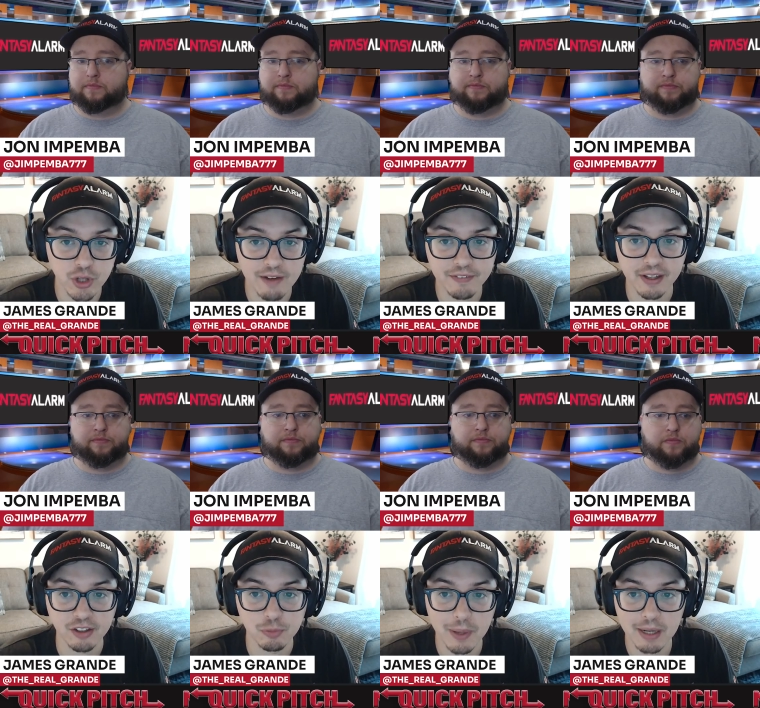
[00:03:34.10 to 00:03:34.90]

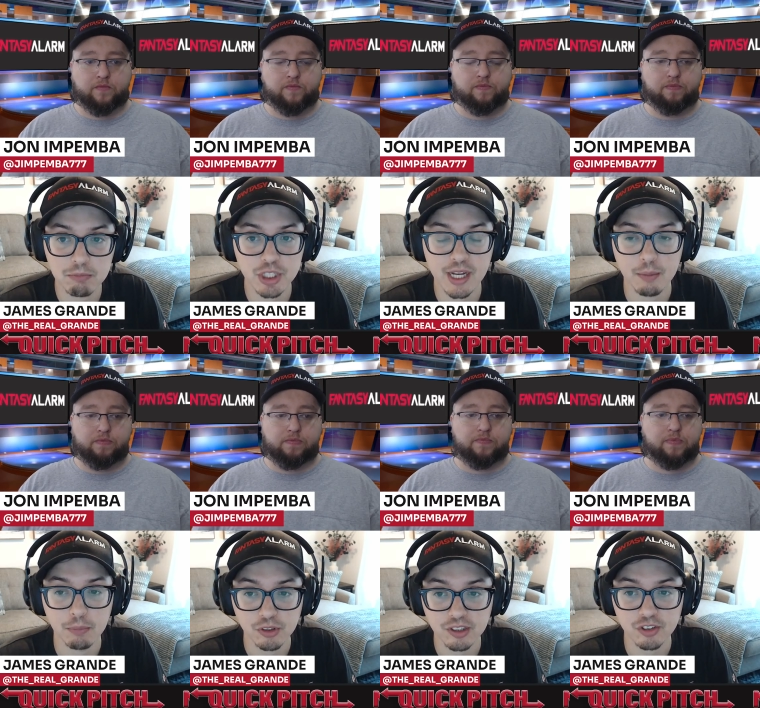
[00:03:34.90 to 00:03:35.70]
Speaker 1: DraftKings,
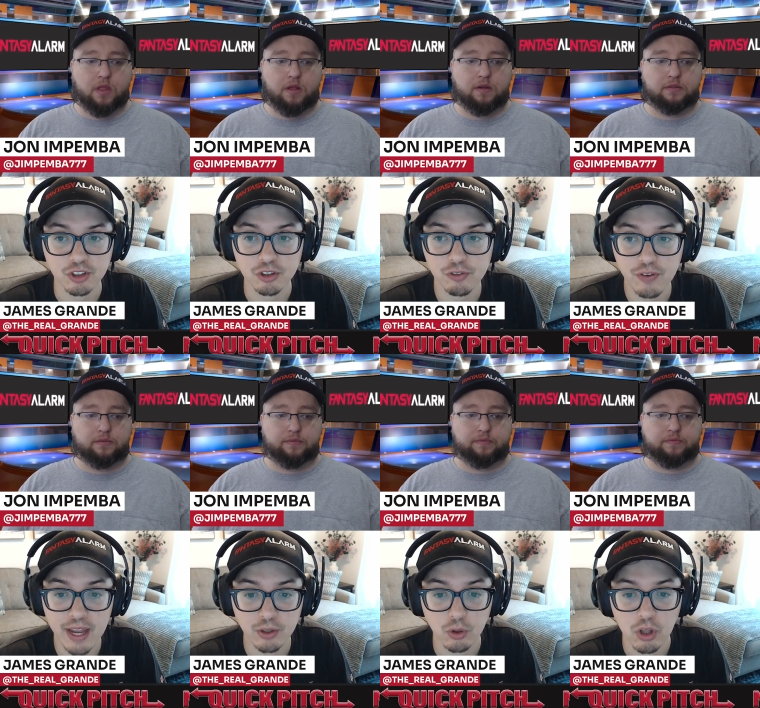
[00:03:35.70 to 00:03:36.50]
BetMGM, Caesars,
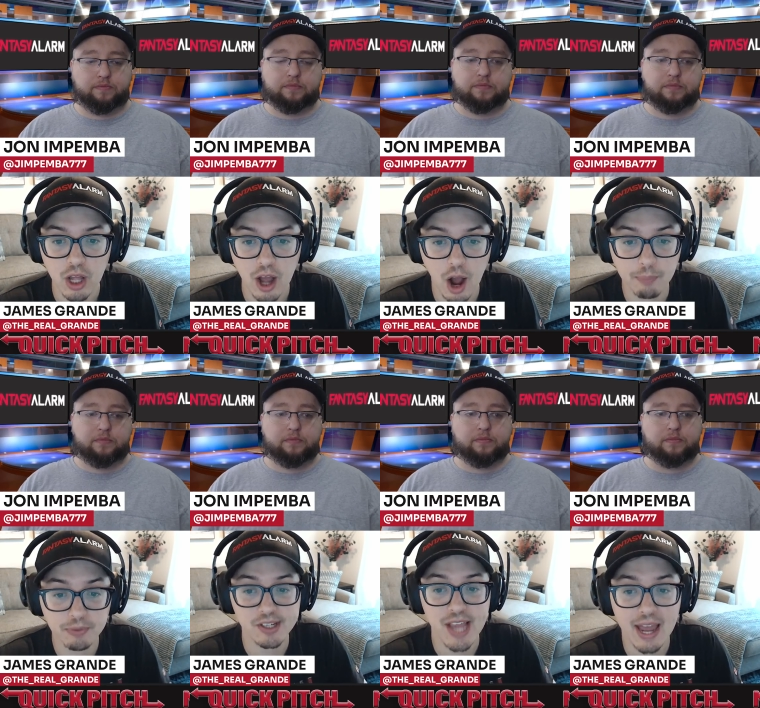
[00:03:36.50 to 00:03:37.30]
FanDuel,
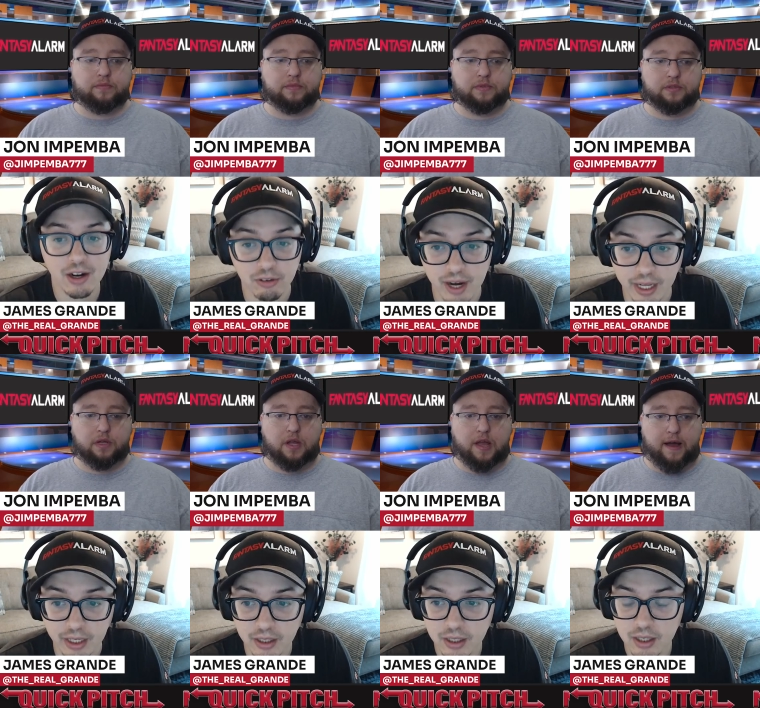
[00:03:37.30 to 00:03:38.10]
up to 10 already.
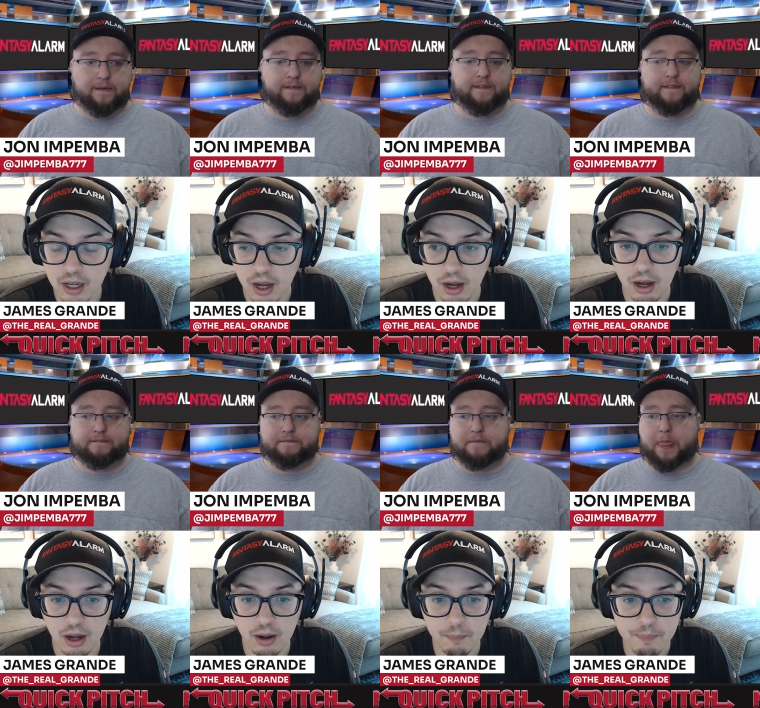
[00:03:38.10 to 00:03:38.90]
Yeah.
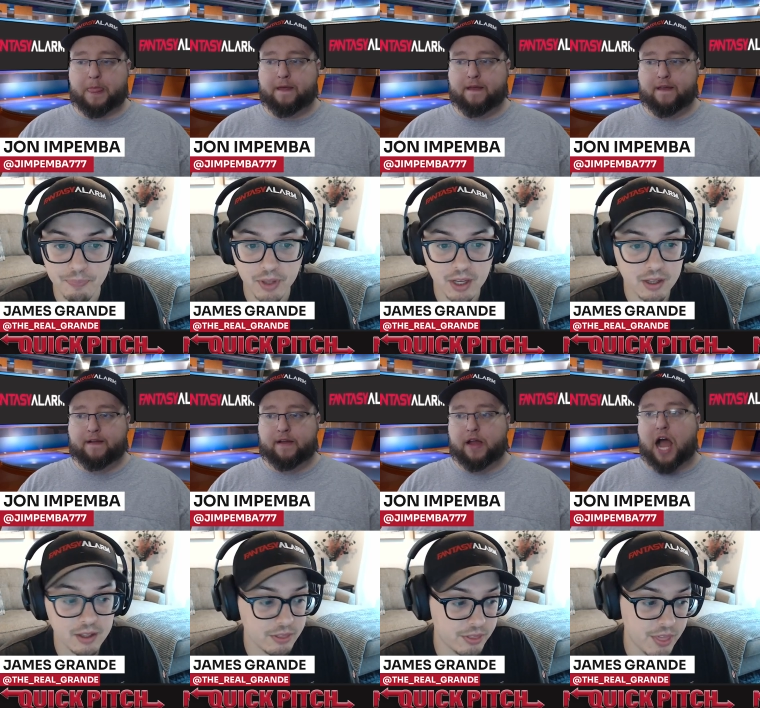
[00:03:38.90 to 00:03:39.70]
I
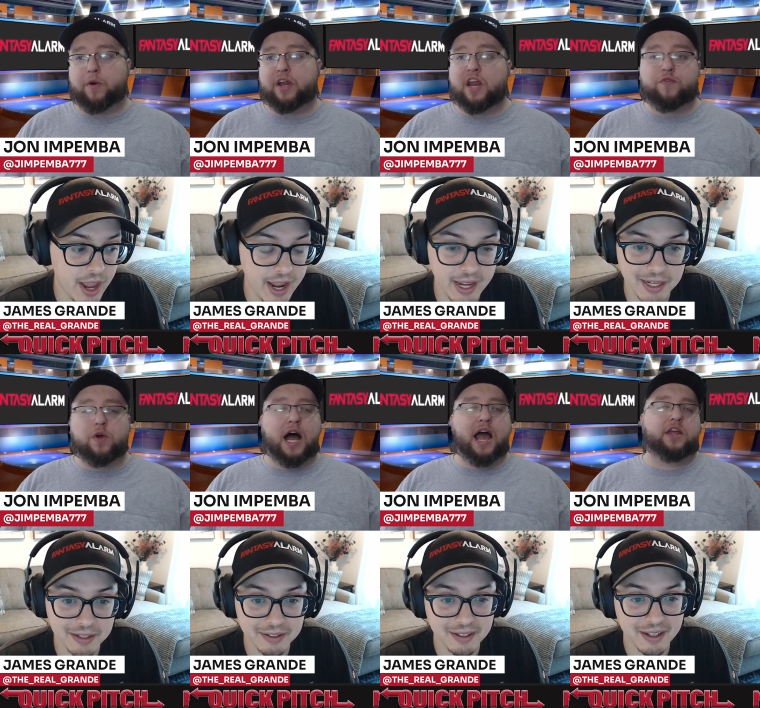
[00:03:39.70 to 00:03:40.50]
Speaker 2: wonder
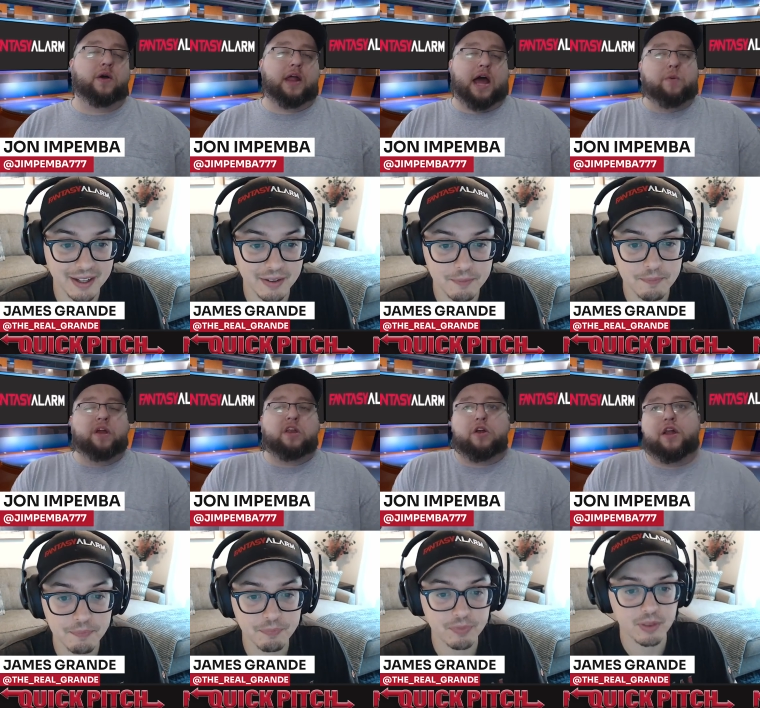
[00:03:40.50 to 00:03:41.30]

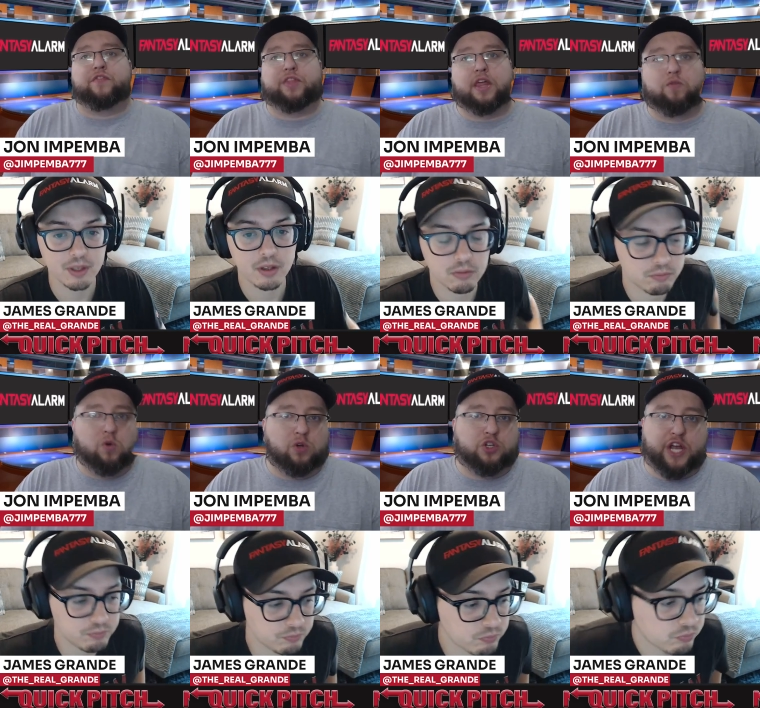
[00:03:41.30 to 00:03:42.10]
if the
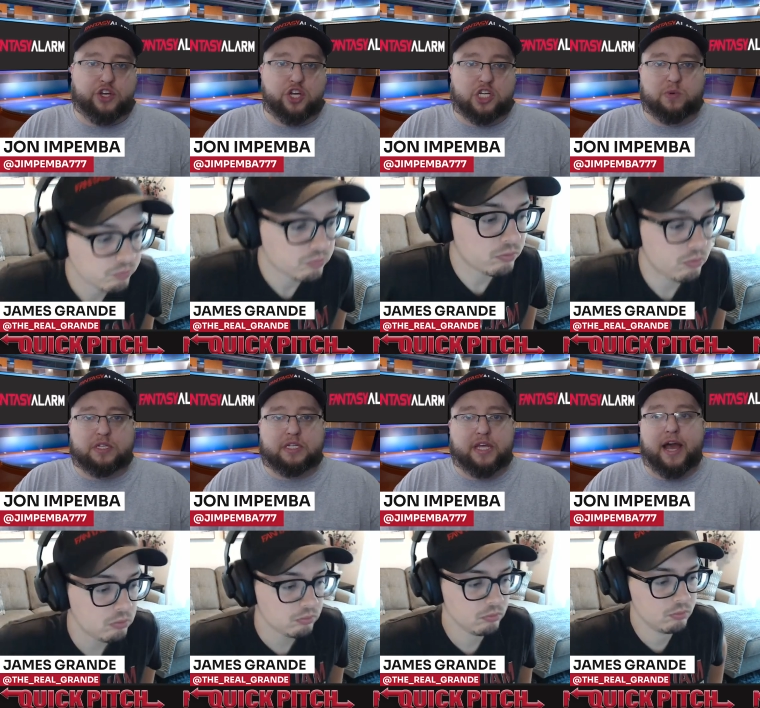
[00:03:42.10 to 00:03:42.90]
rule changes, we'll
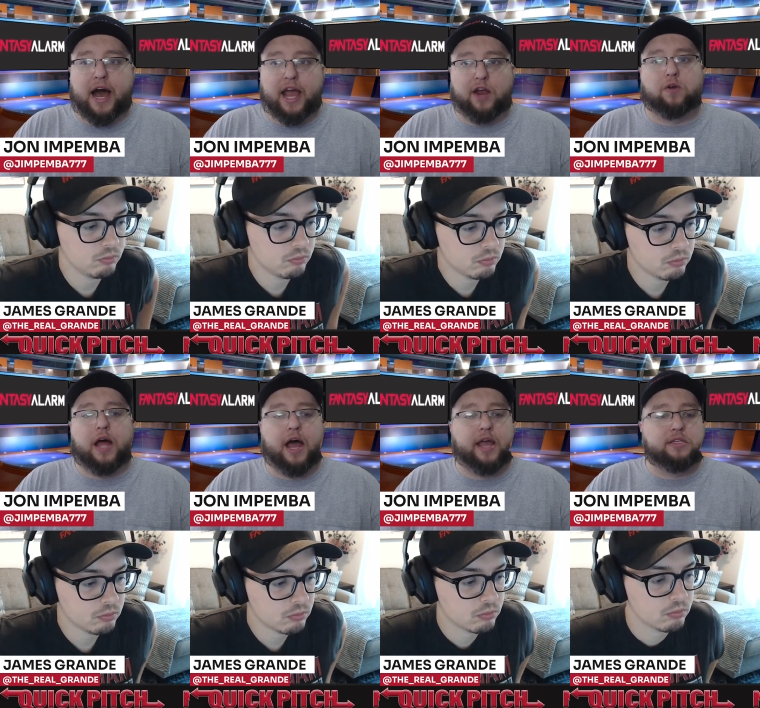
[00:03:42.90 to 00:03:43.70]
see higher
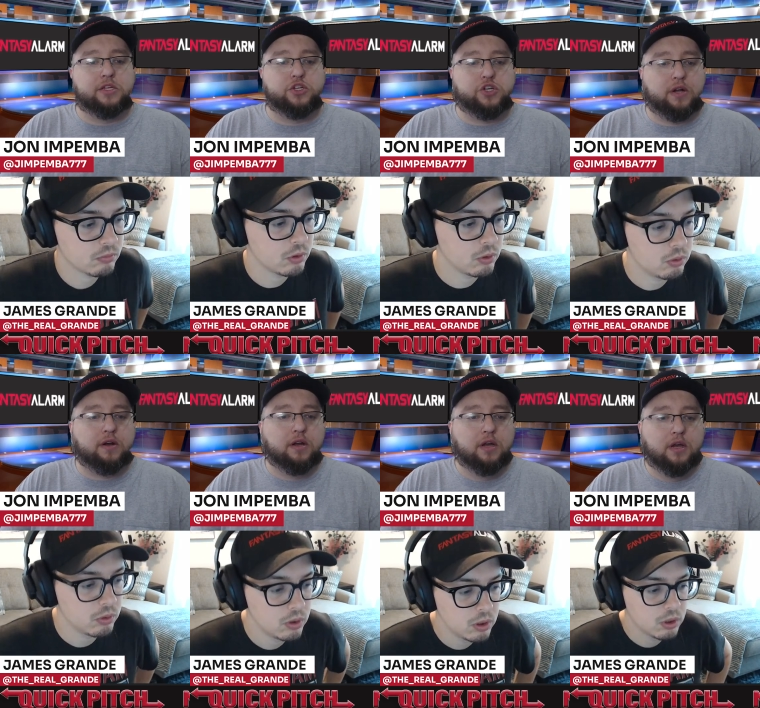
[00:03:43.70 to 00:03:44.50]
lines this year.
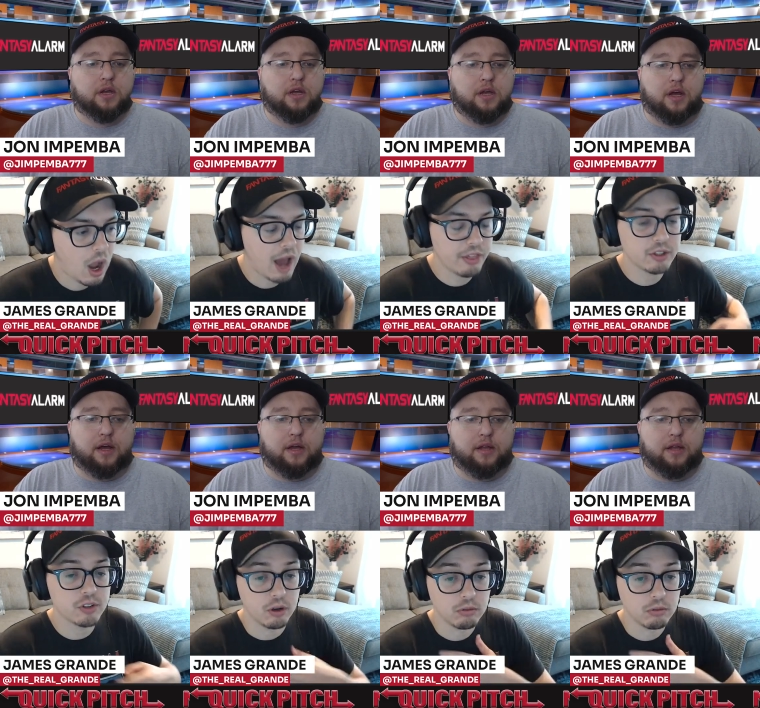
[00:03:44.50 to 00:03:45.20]
Speaker 1: I think so.